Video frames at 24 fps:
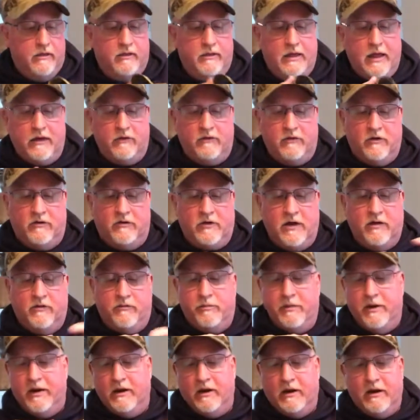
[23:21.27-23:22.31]
That just
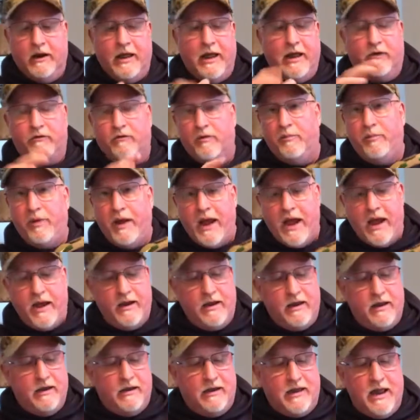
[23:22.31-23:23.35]
gives me a little extra
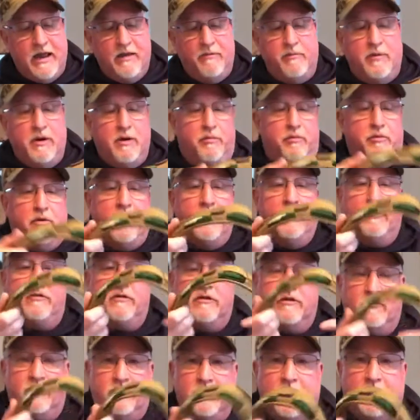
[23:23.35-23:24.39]
padding and gave me a place
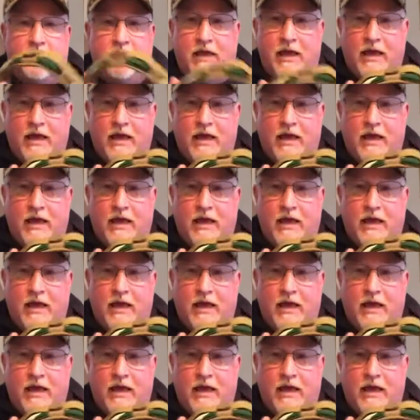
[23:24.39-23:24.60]
to stick